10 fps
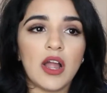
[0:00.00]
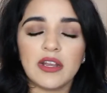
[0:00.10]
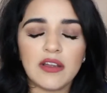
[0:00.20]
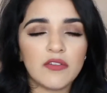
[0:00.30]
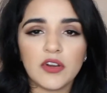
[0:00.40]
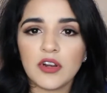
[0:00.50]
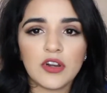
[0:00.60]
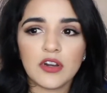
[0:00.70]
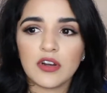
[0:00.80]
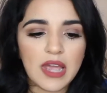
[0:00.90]
I
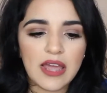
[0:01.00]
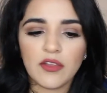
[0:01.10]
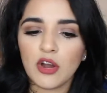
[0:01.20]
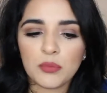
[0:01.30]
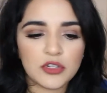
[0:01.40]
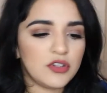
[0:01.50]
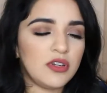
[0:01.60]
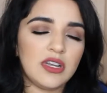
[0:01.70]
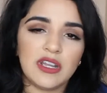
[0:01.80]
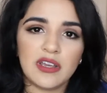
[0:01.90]
never had the
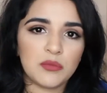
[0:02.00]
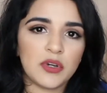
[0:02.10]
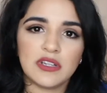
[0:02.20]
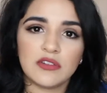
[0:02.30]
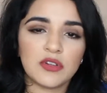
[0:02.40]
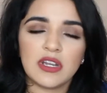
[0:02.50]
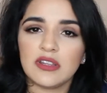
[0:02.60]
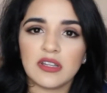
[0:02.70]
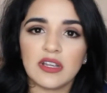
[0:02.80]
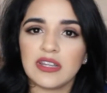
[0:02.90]
opportunity to get braces or
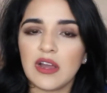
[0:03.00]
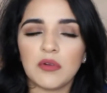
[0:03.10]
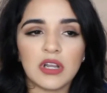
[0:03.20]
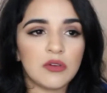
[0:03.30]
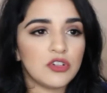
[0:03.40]
anything like that when I